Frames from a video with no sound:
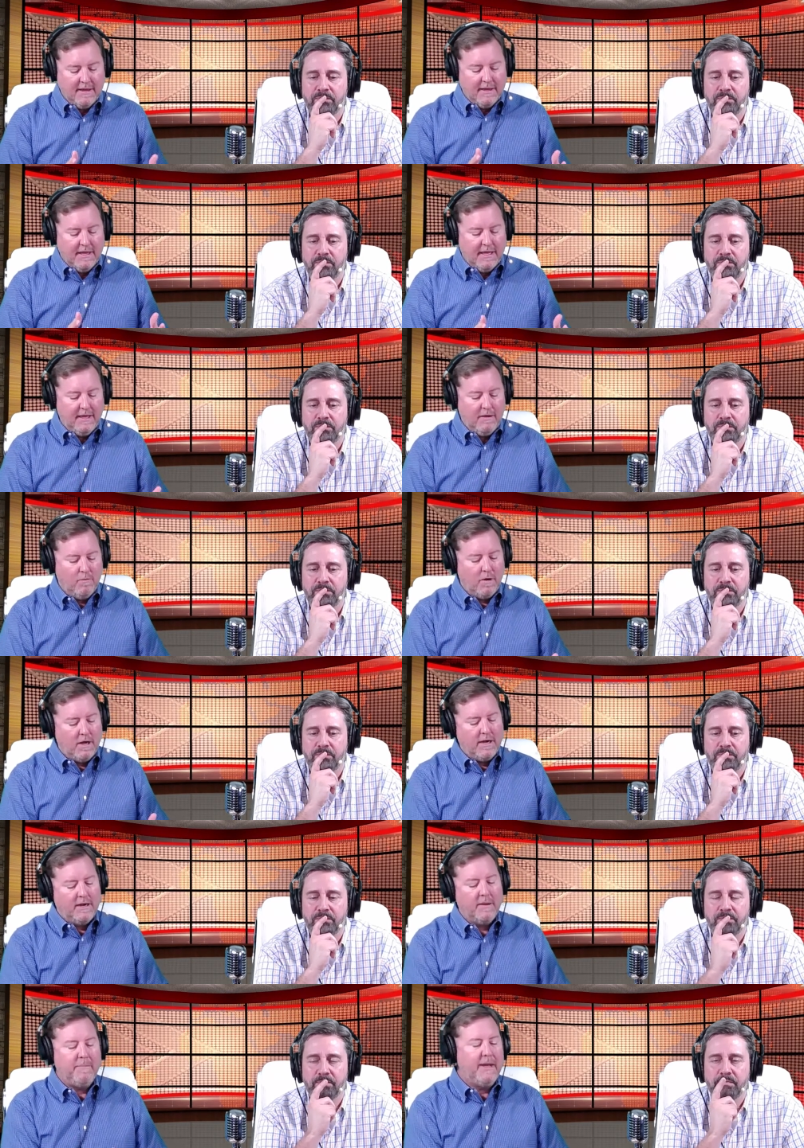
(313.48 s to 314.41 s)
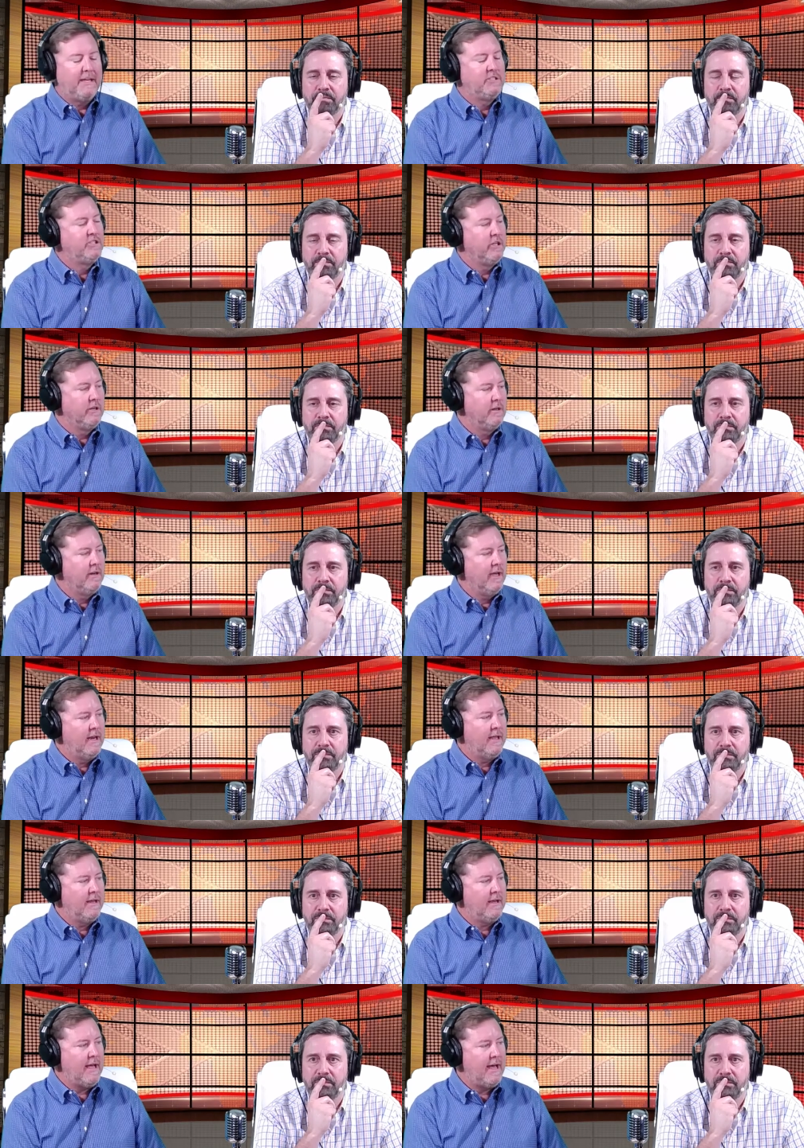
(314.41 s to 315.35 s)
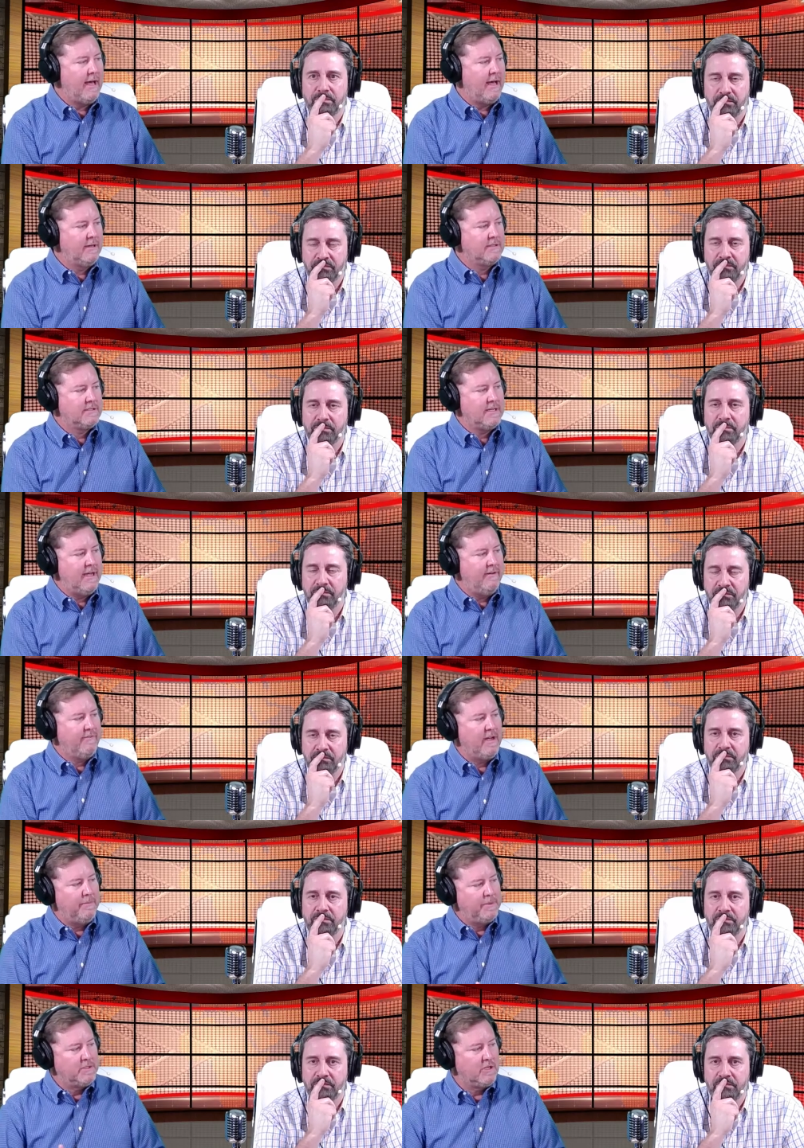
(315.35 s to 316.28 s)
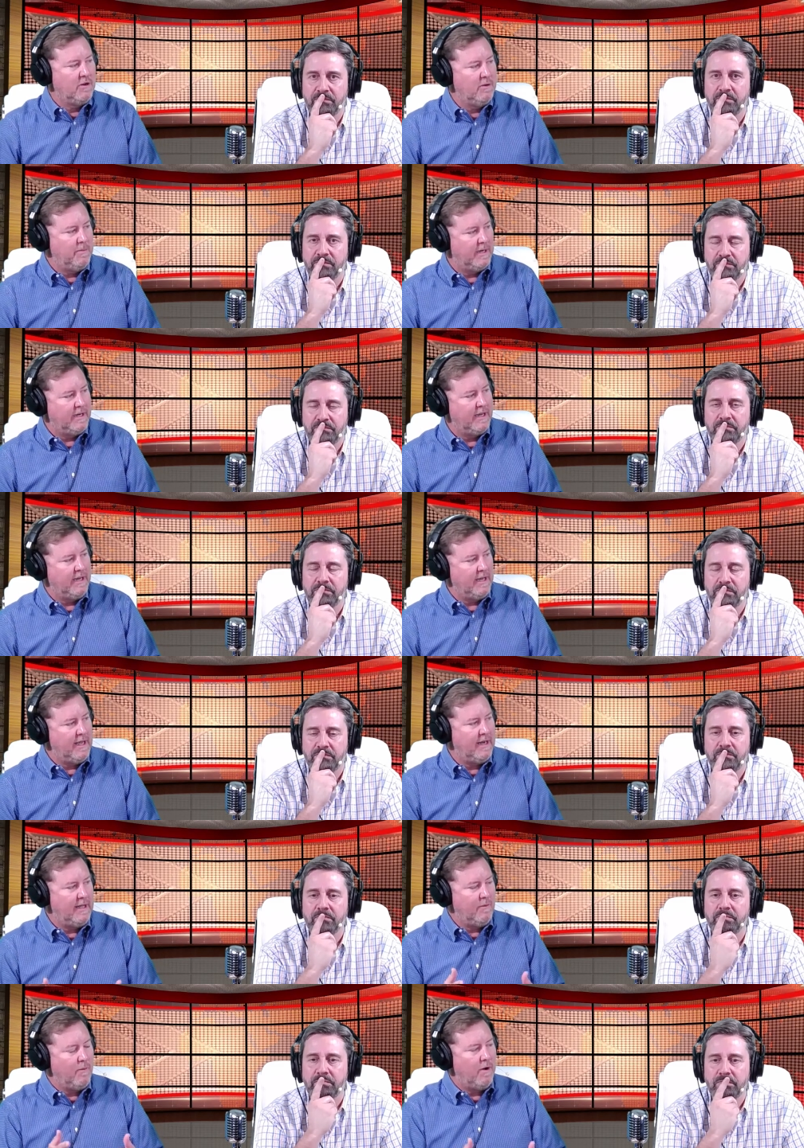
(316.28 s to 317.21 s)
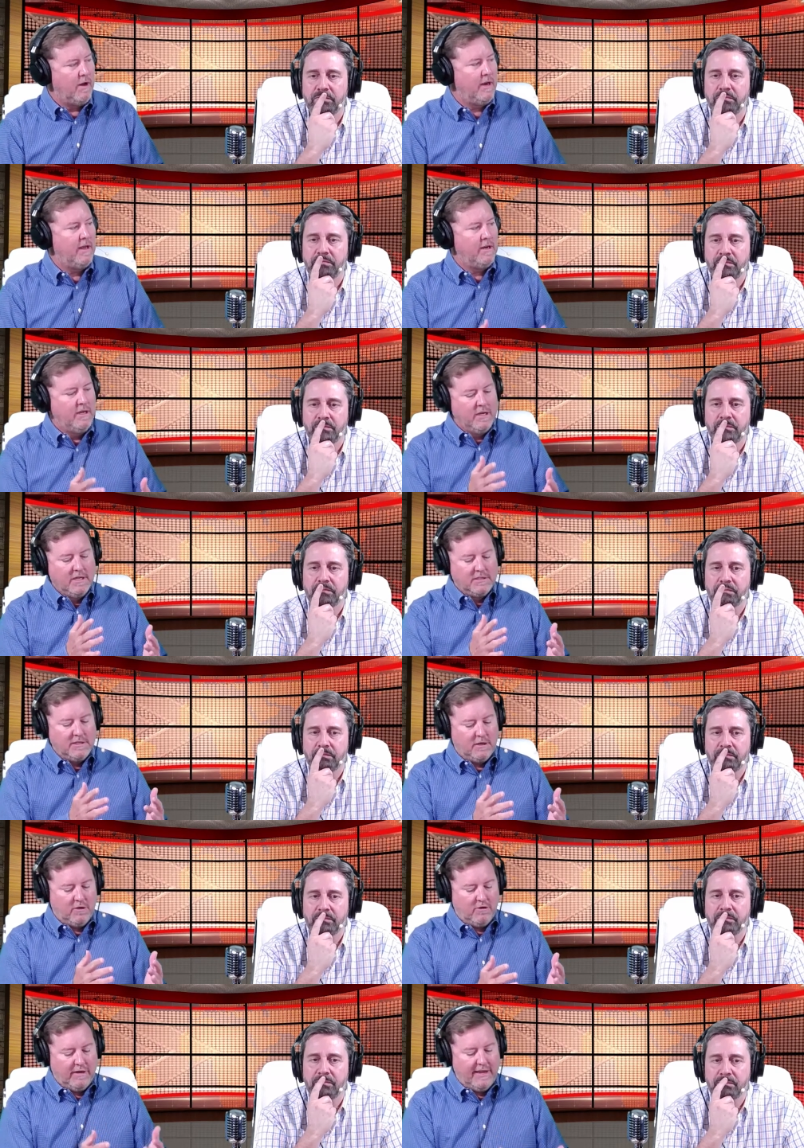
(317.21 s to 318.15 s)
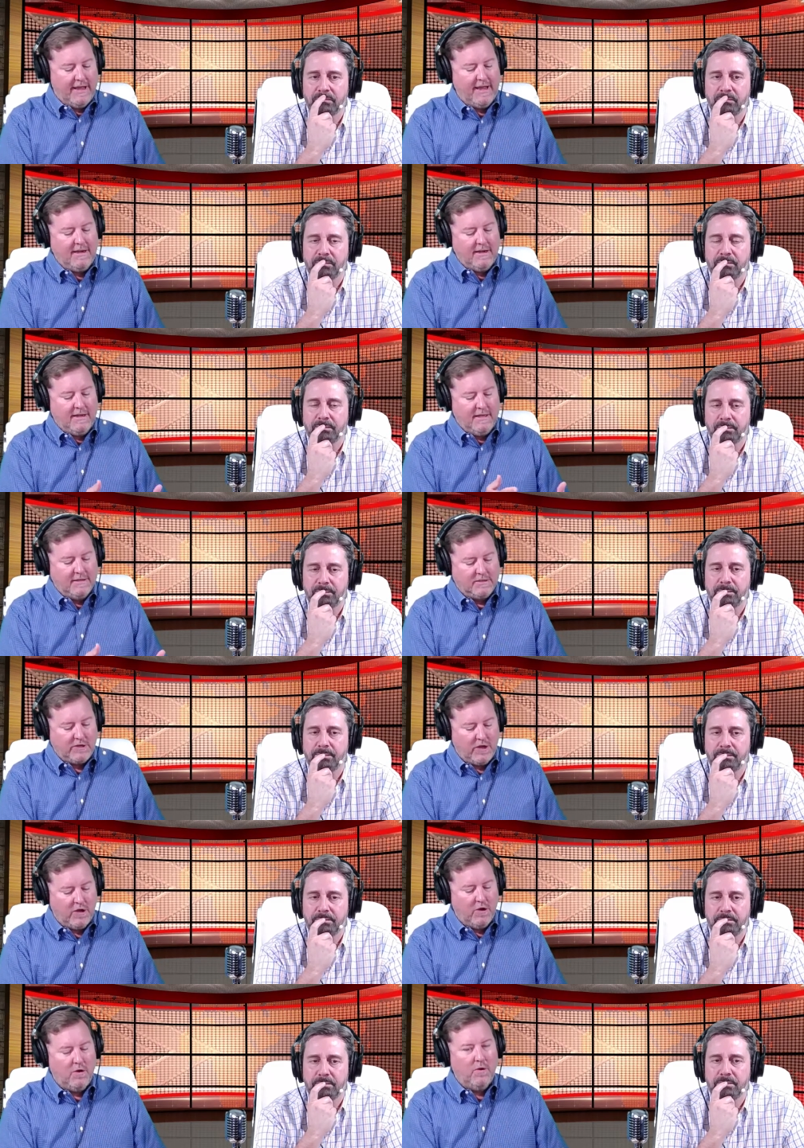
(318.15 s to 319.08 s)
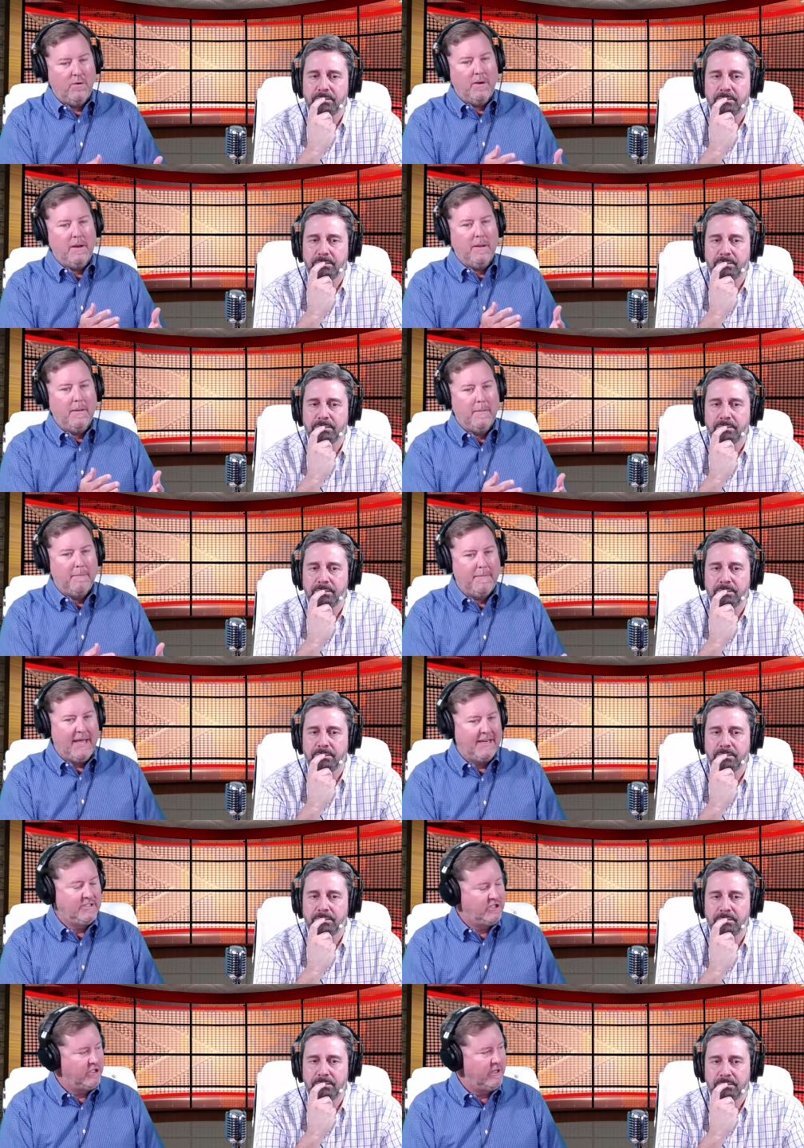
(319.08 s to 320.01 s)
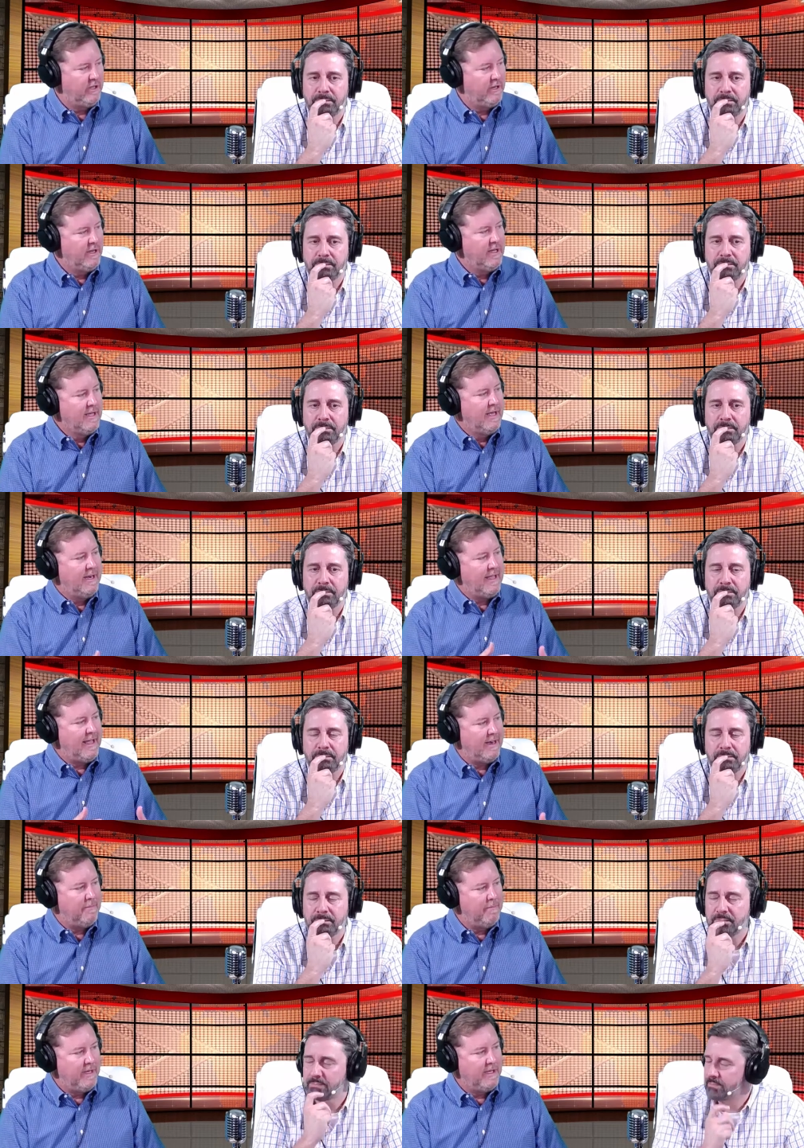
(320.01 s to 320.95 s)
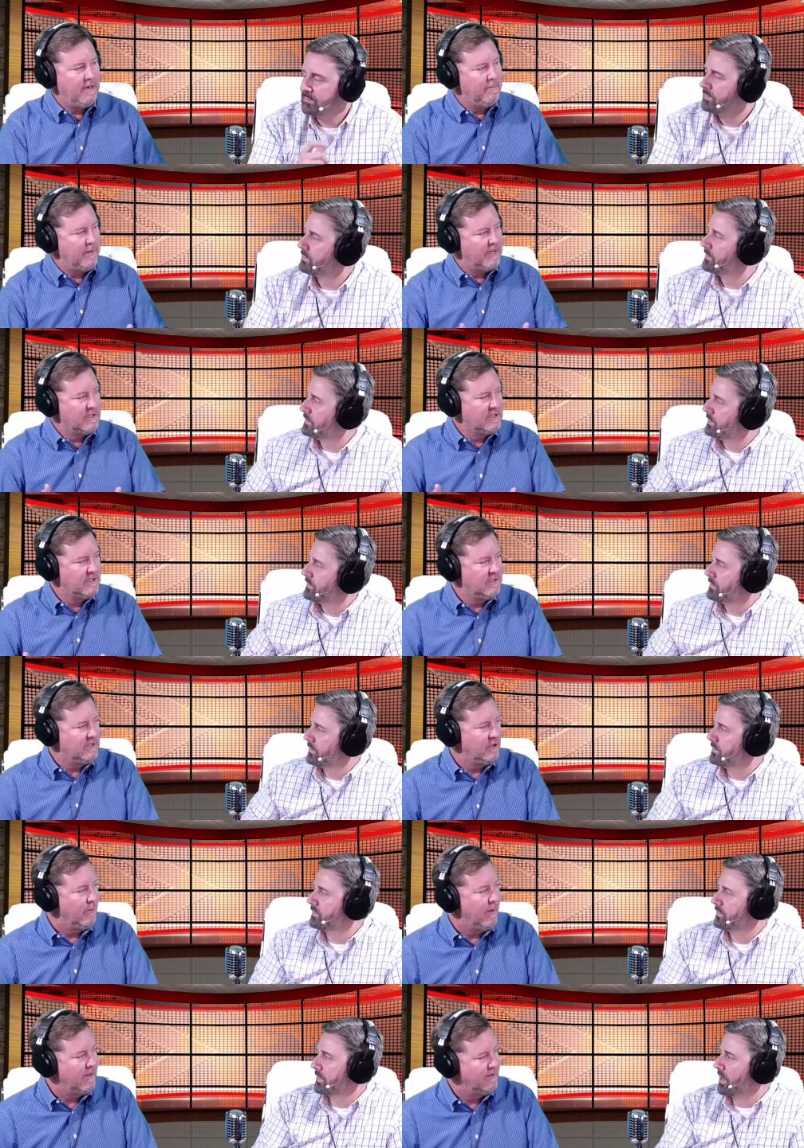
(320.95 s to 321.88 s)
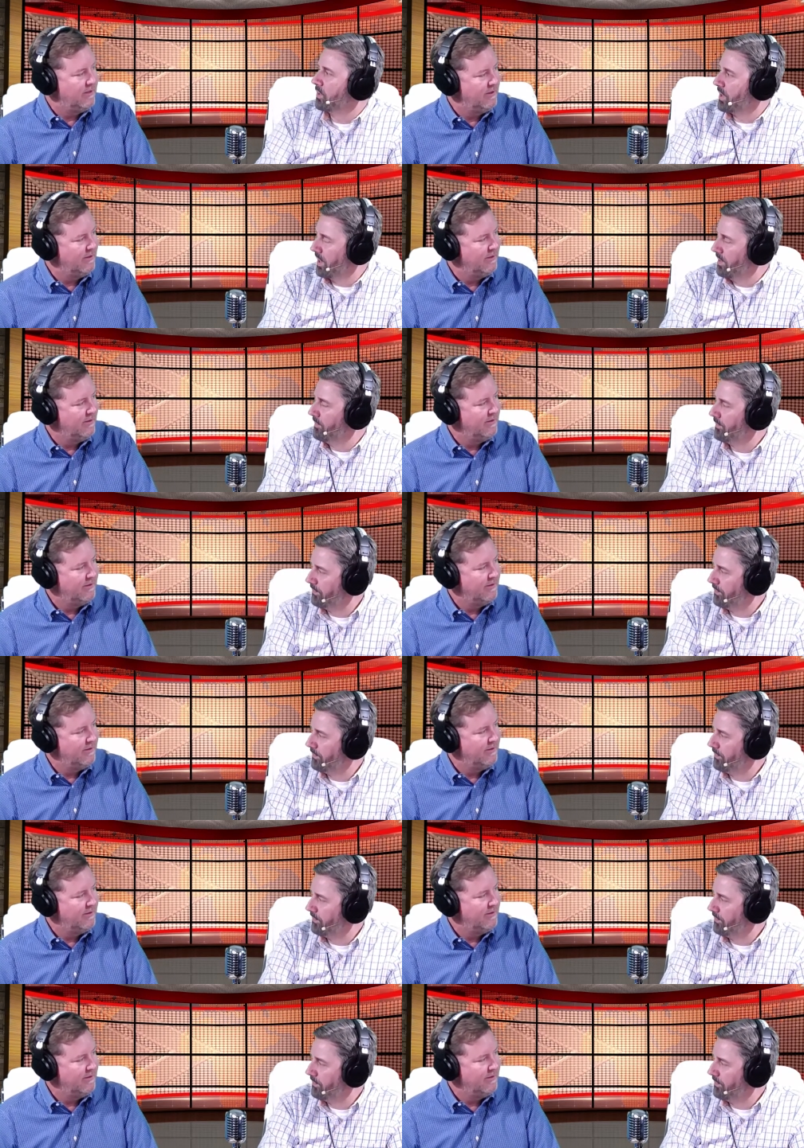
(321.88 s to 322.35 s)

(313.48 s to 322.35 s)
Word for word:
Speaker 1: he wanted a pension, and he had saved up his own money, and he wanted to create his own pension, and he had a million bucks to do it. Okay.